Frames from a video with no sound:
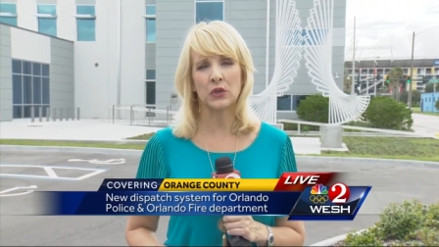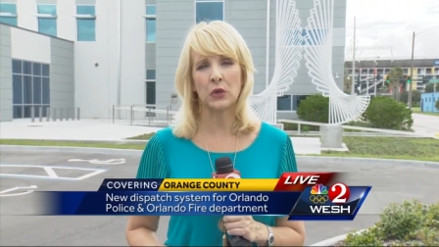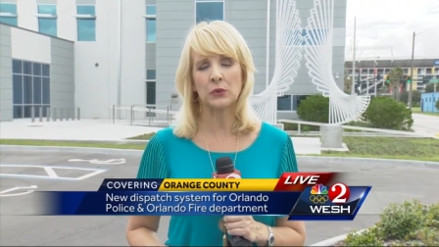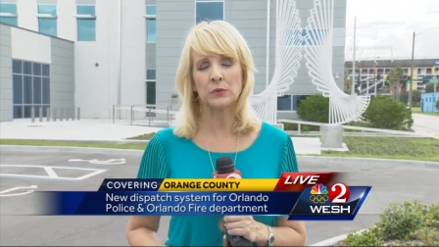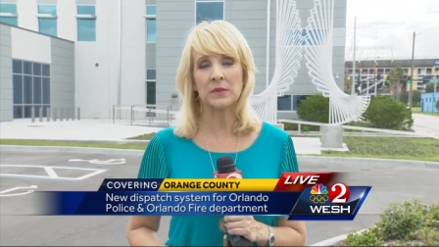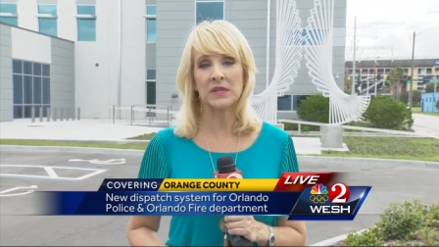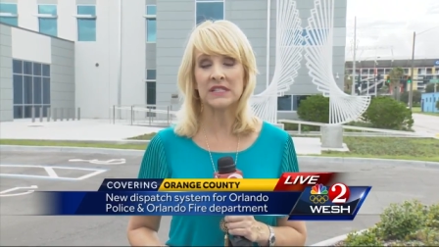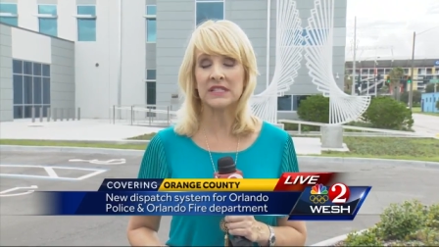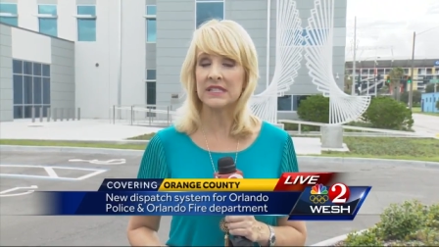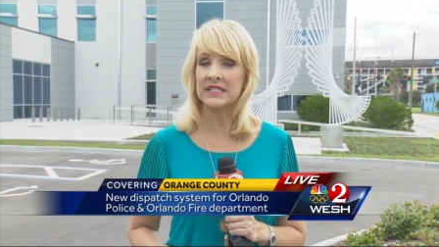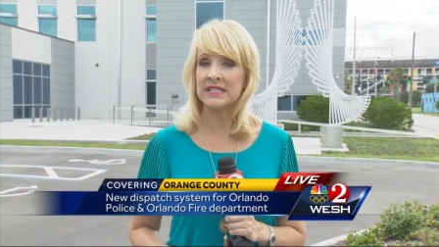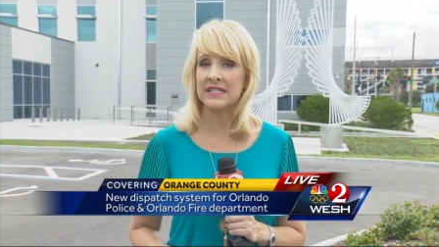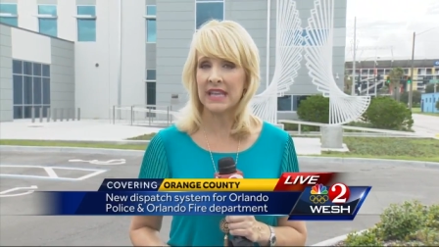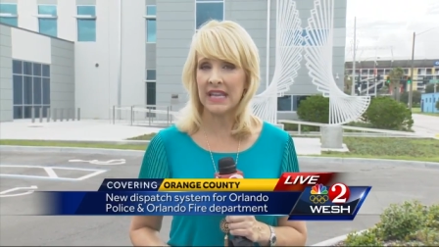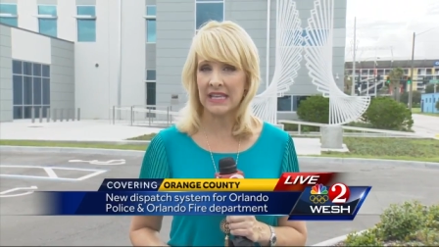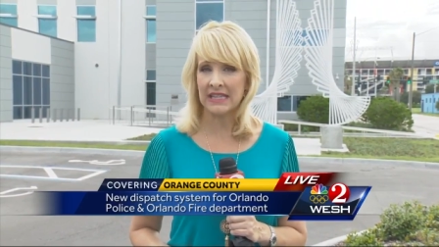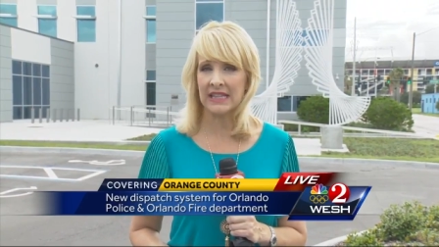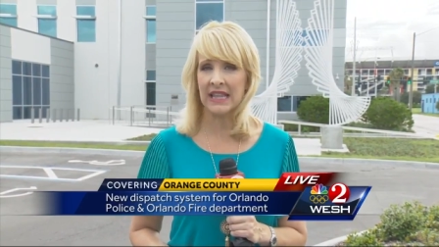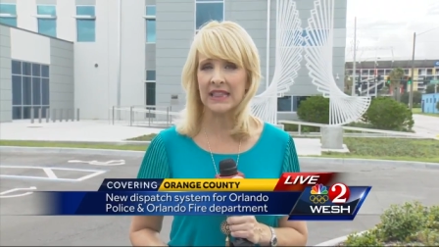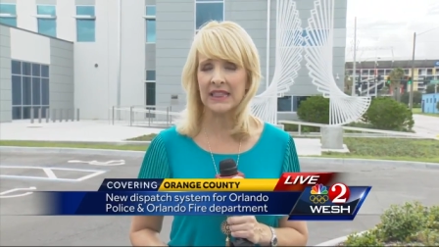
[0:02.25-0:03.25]
told me
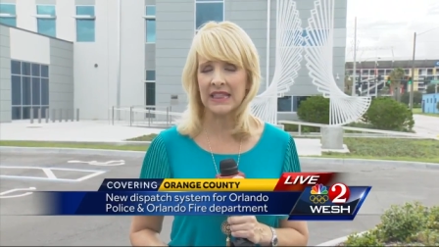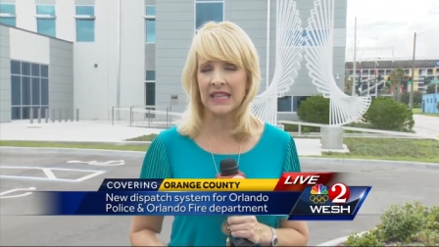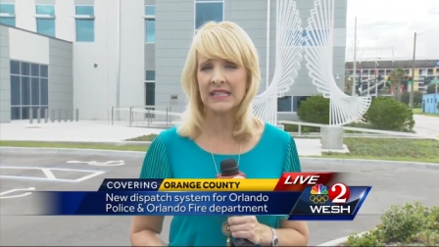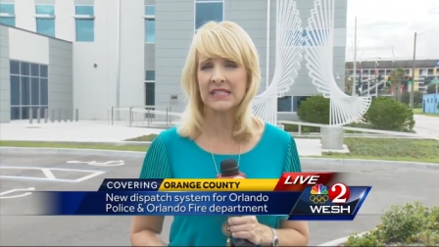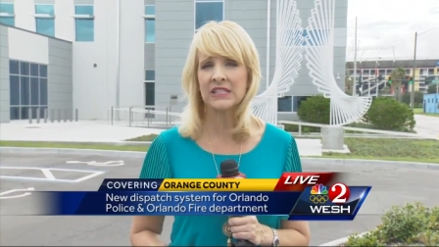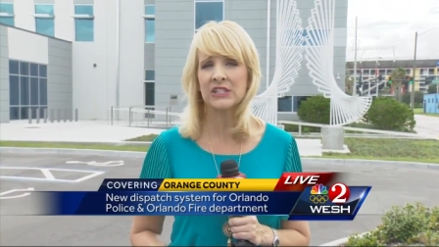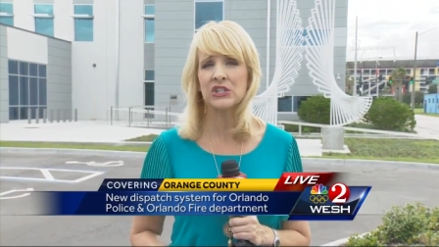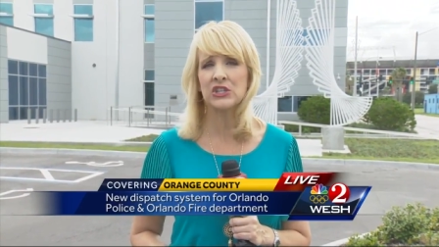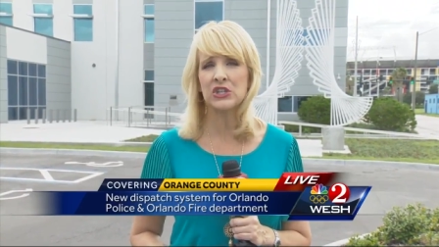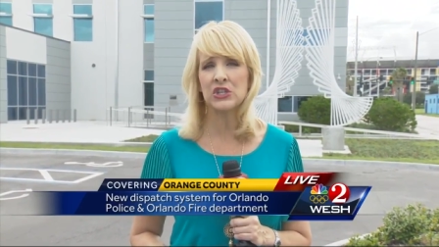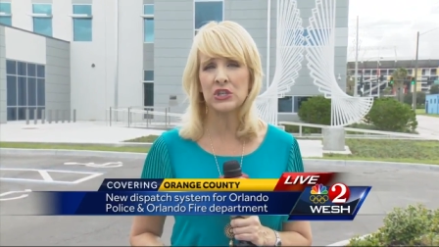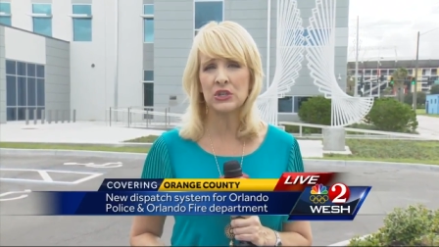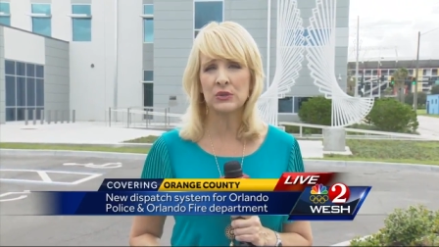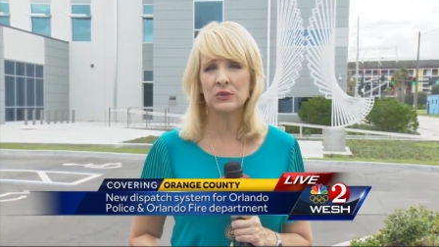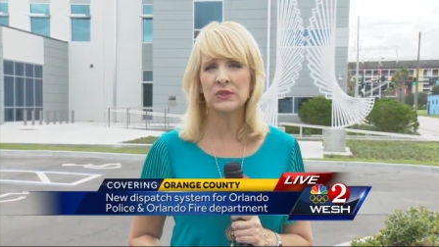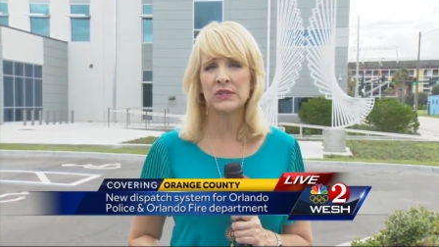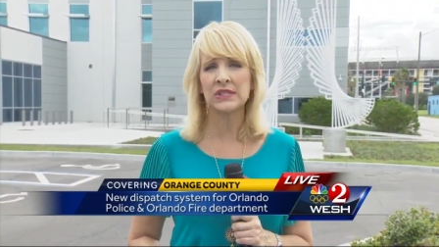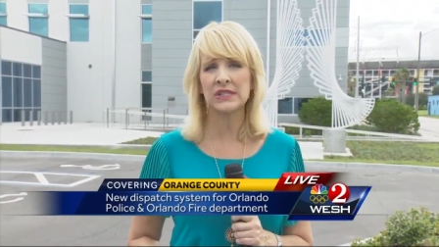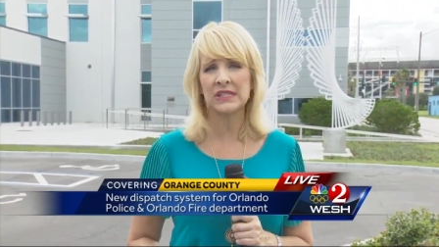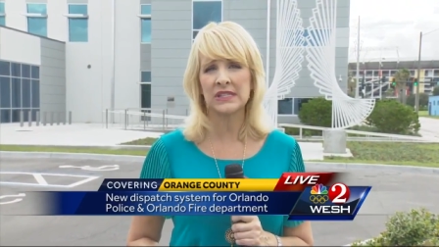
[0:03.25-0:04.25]
today that this
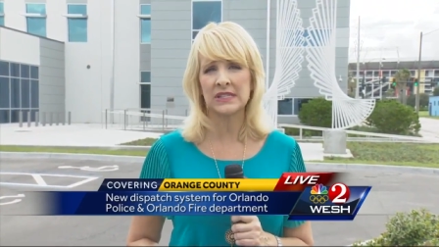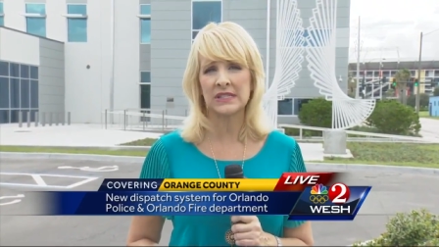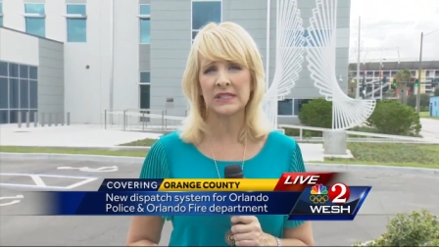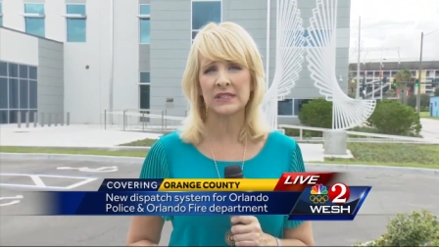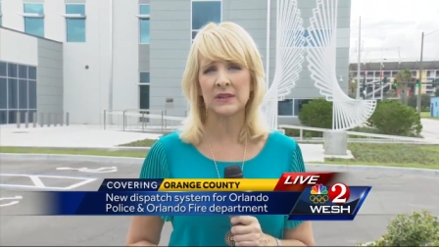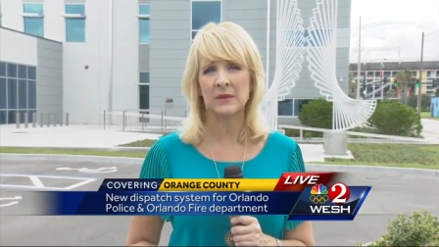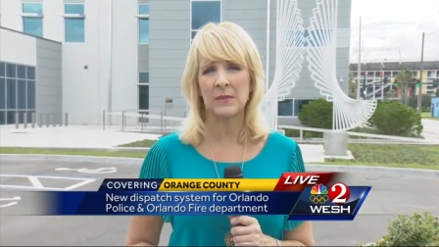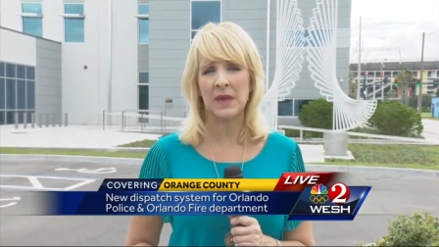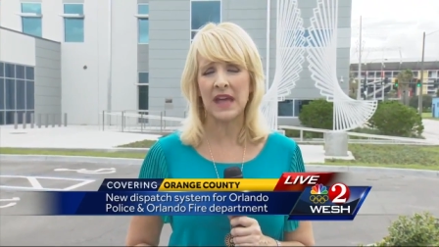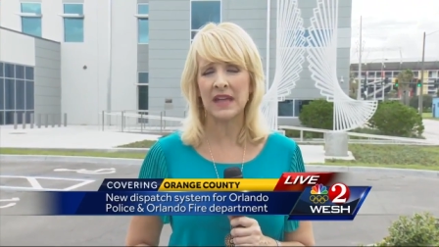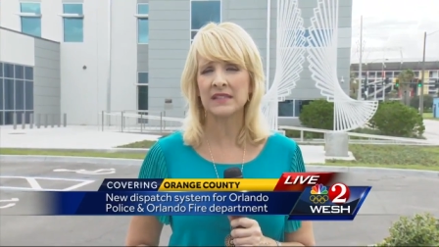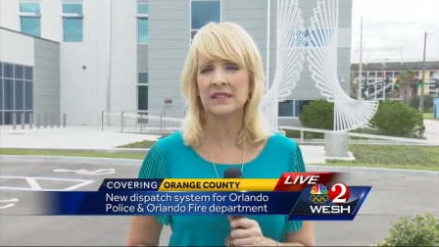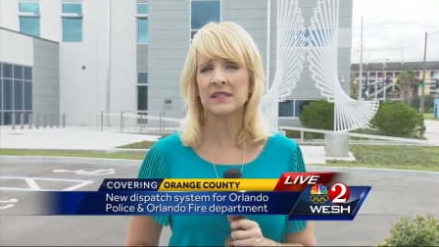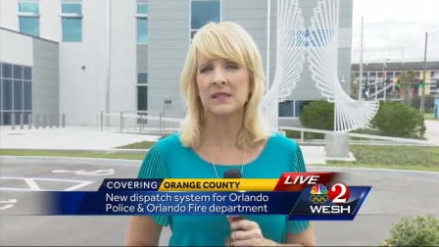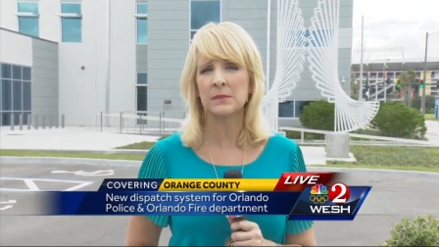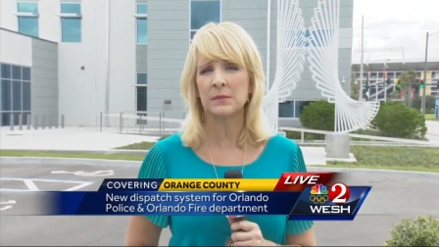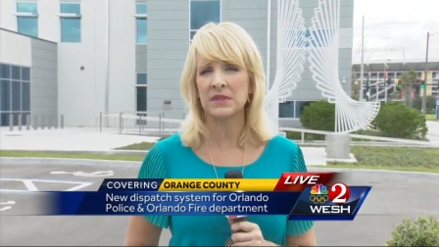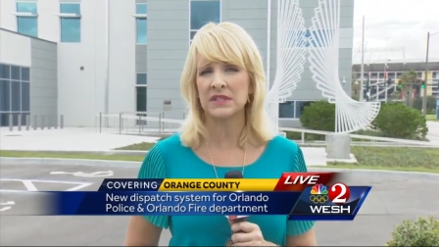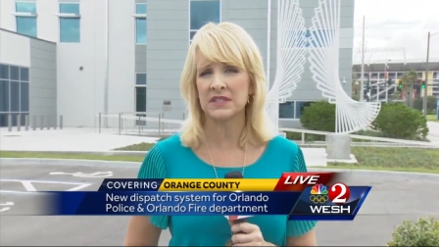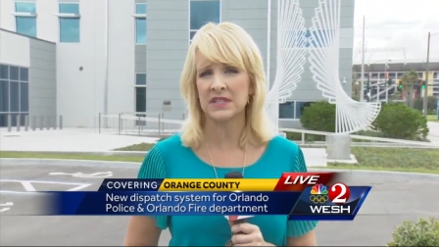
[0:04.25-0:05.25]
new system has
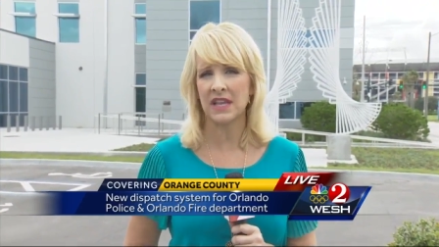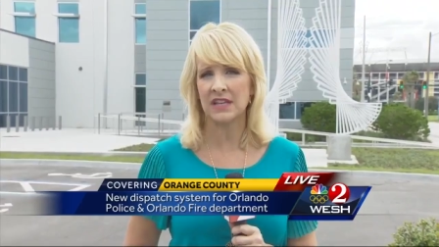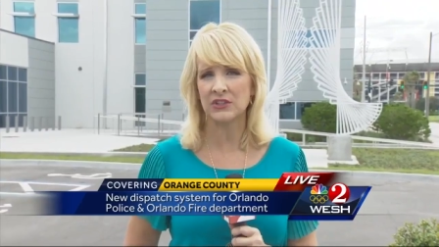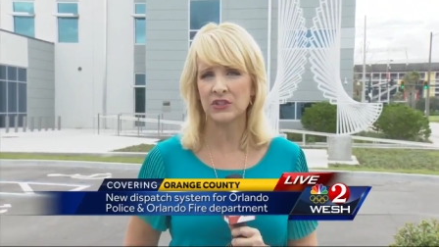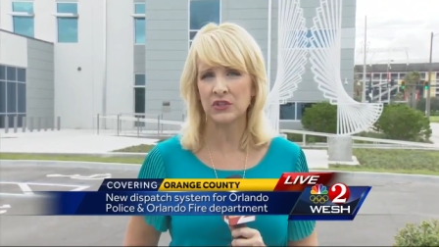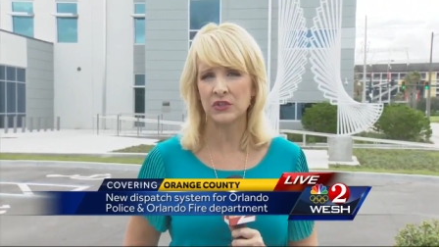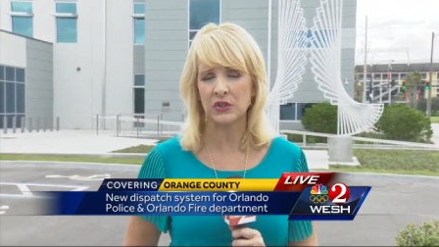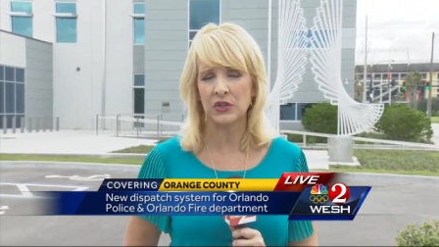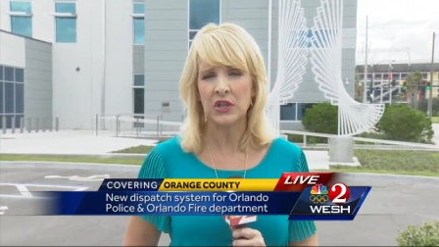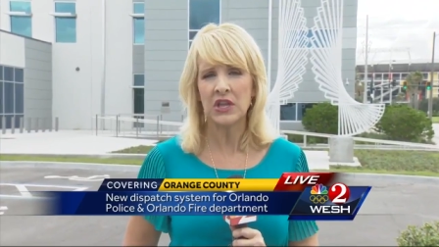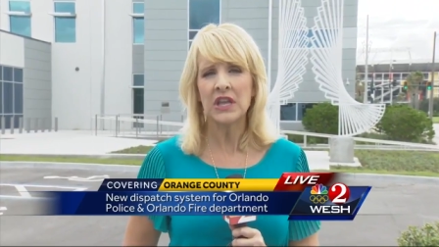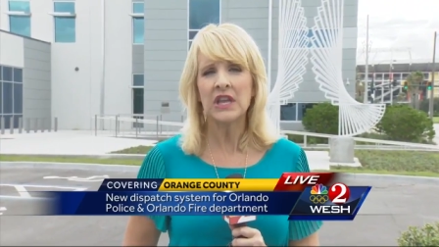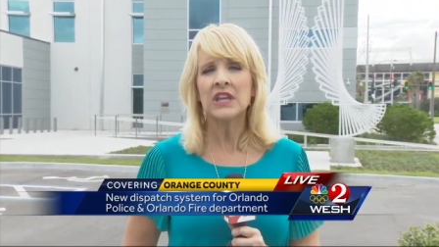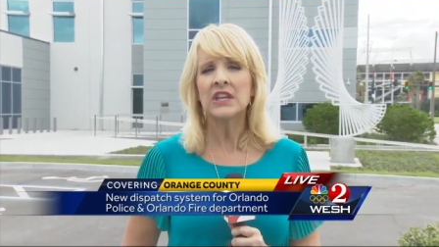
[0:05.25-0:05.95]
the potential